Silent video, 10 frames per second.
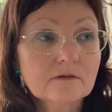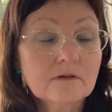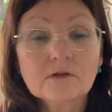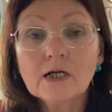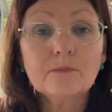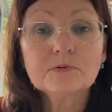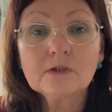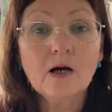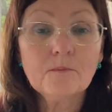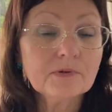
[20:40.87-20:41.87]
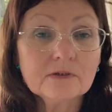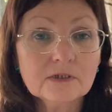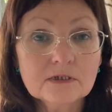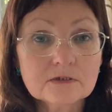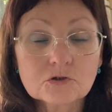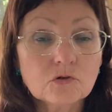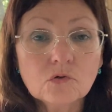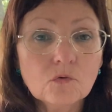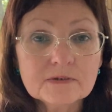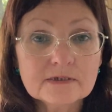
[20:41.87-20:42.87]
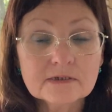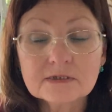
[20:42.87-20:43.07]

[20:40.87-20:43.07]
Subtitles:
wrapped up in his clothes